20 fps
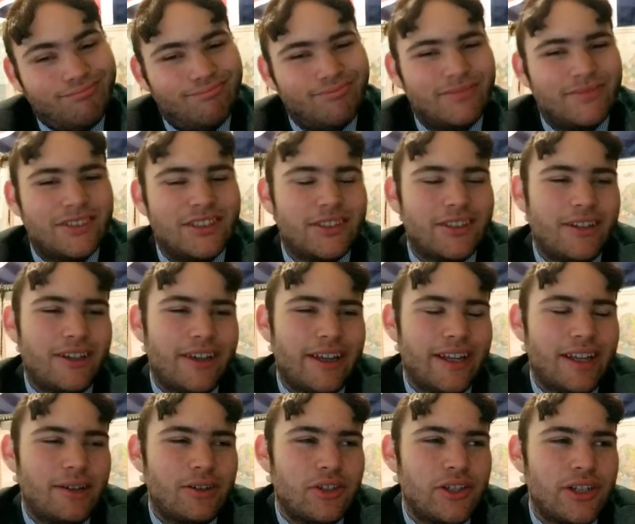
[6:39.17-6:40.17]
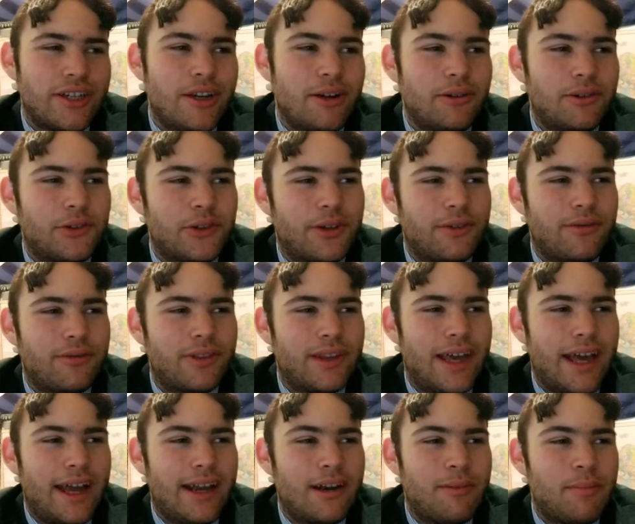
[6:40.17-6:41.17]
So, you know, she goes in for
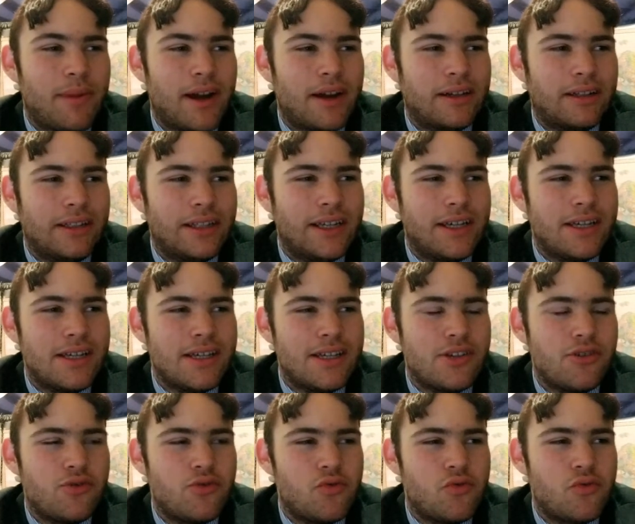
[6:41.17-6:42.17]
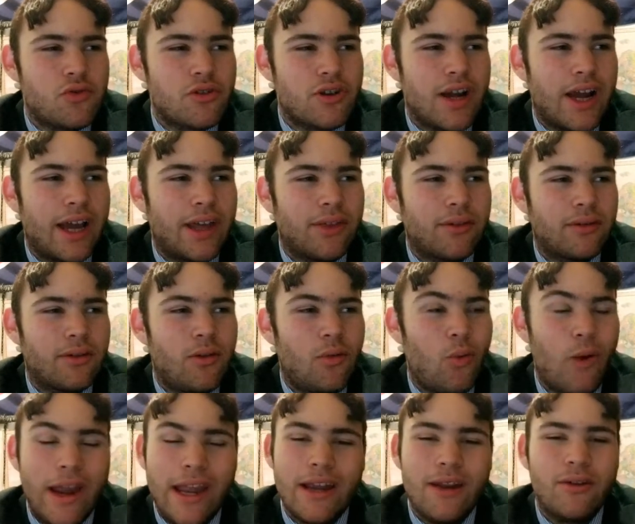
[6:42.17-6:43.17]
that, and apparently you were either
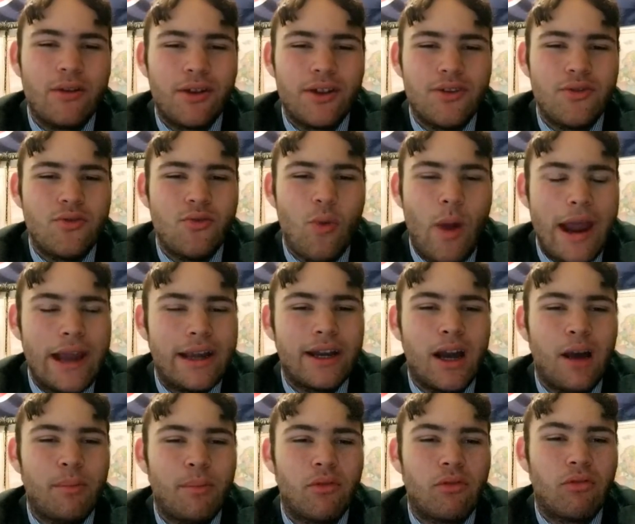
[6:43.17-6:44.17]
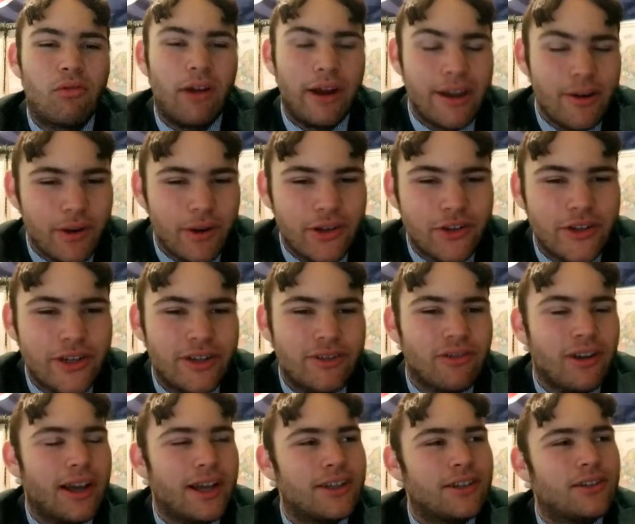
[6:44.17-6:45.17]
awake or you wake up right when she
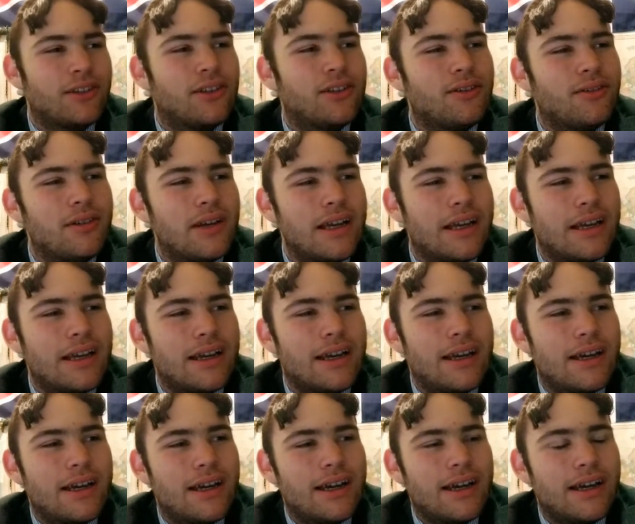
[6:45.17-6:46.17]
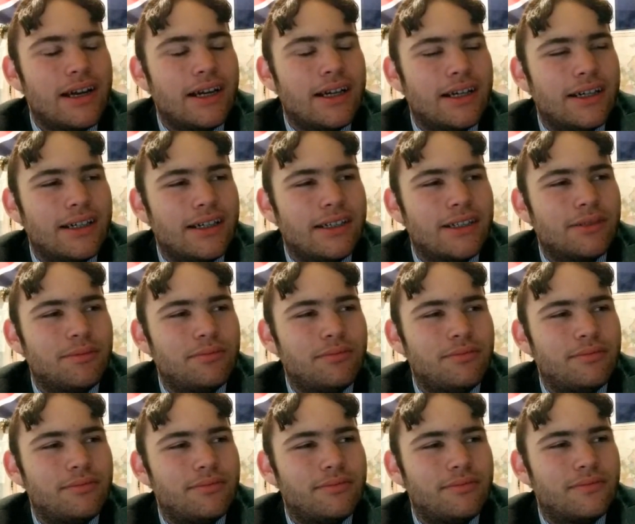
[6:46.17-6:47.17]
tries to.
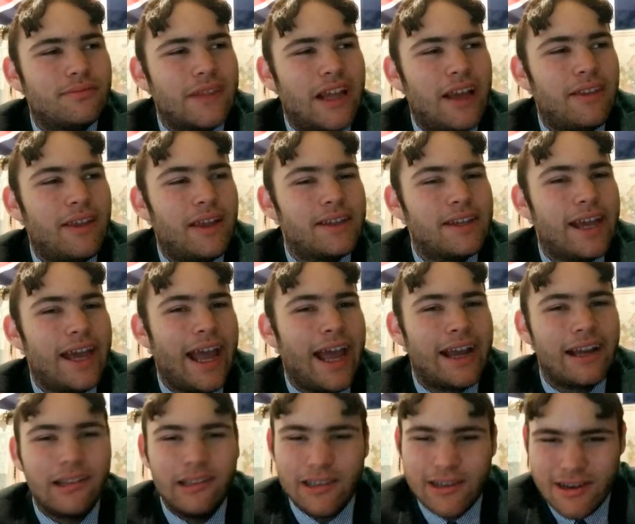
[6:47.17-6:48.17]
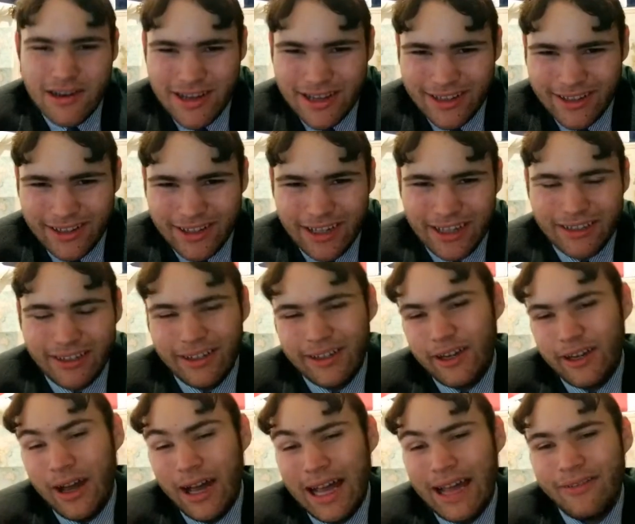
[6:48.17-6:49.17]
Um, and then you heckle her, uh, you
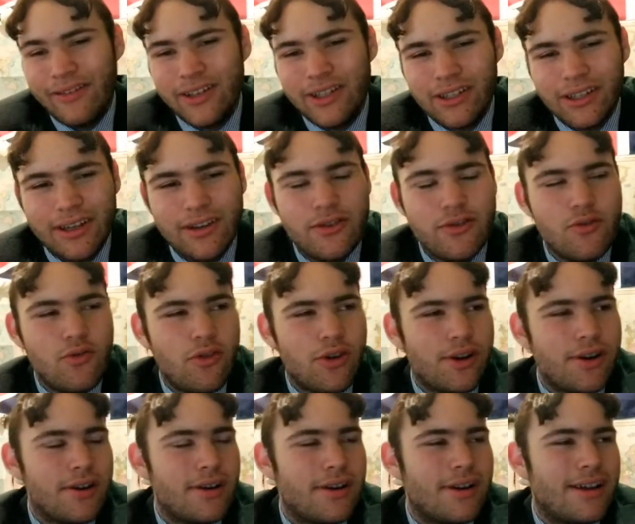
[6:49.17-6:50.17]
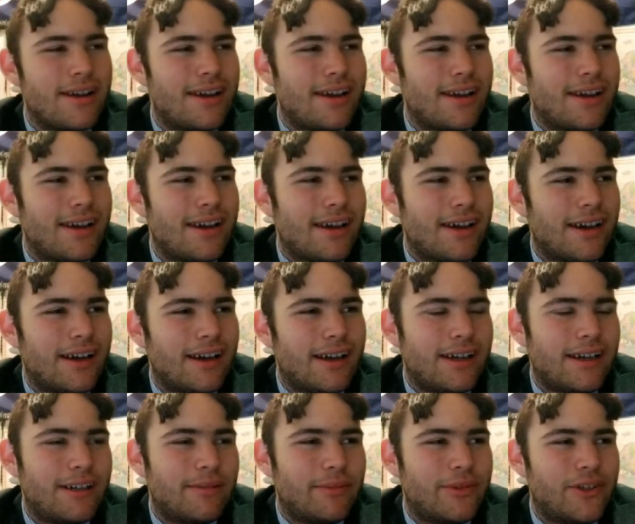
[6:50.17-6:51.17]
know, obviously, who wouldn't?
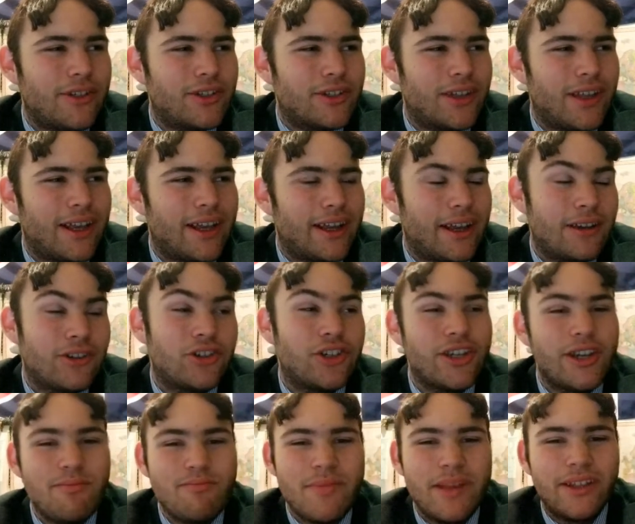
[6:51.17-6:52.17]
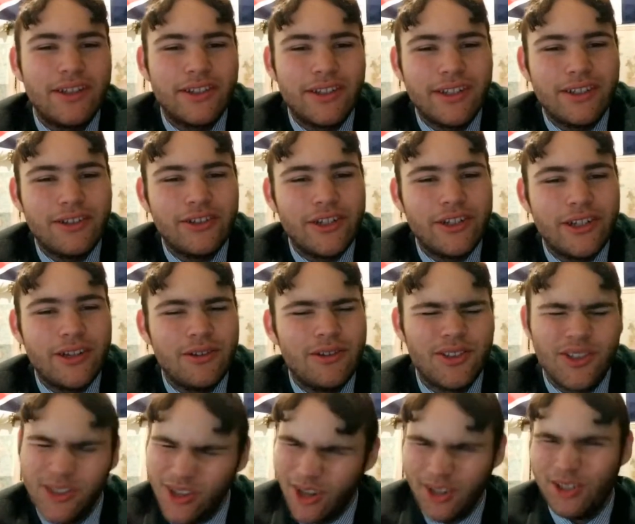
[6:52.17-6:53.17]
Um, and she's like, and she admits it. She
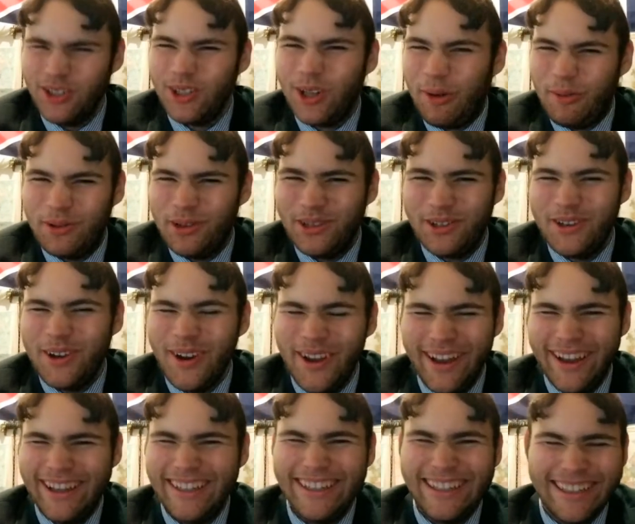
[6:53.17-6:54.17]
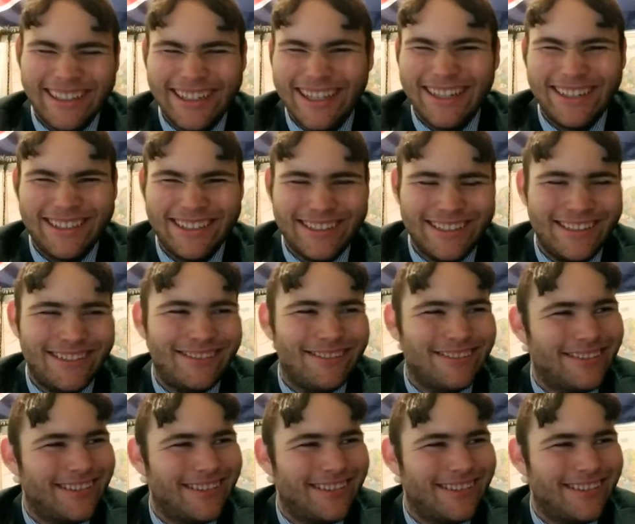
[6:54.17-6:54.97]
goes, "Yes, I was trying to kiss you."